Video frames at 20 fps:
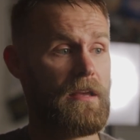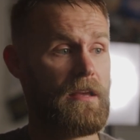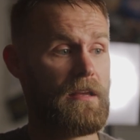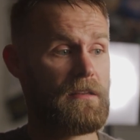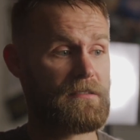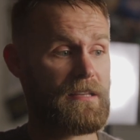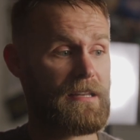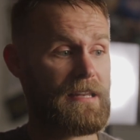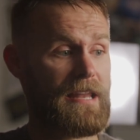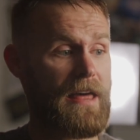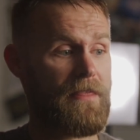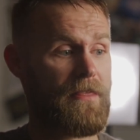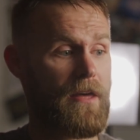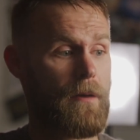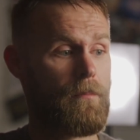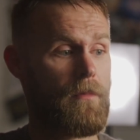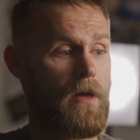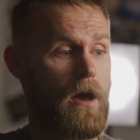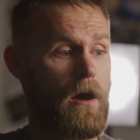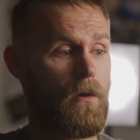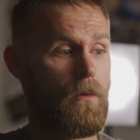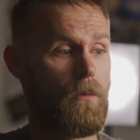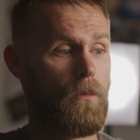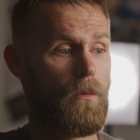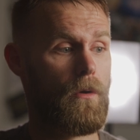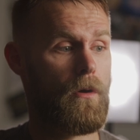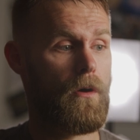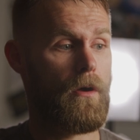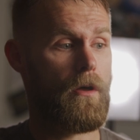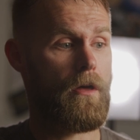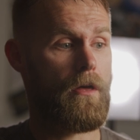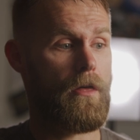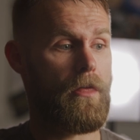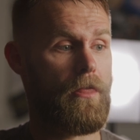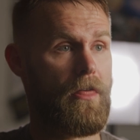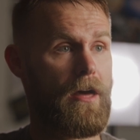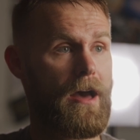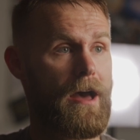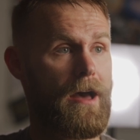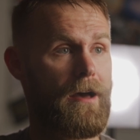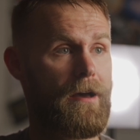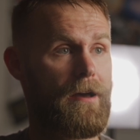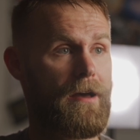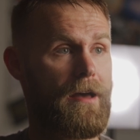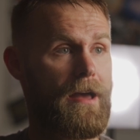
to let them know that